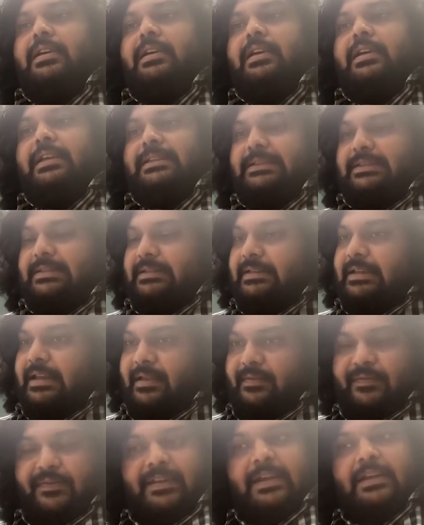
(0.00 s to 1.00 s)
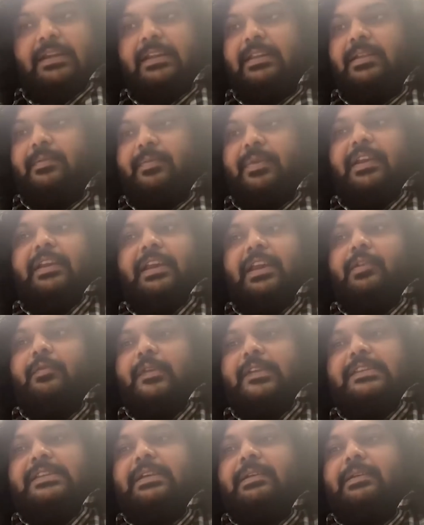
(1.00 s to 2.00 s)
is definitely the
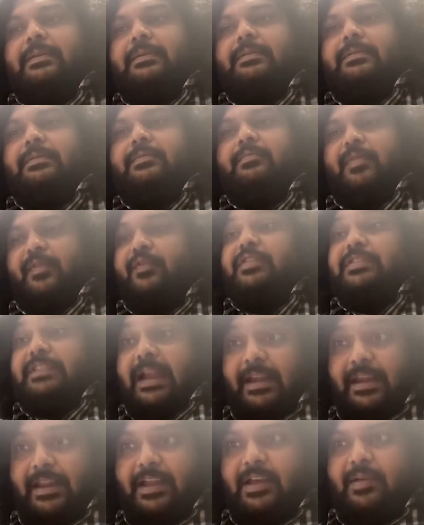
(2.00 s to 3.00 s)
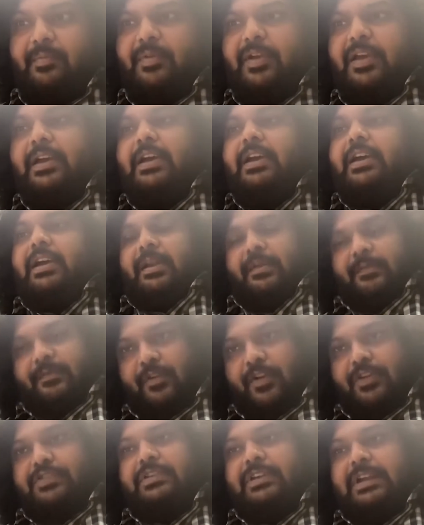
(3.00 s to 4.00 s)
prerequisite before starting up. And
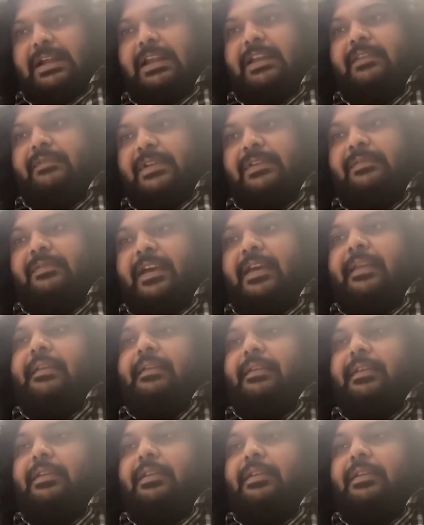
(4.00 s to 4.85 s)
fortunately, we were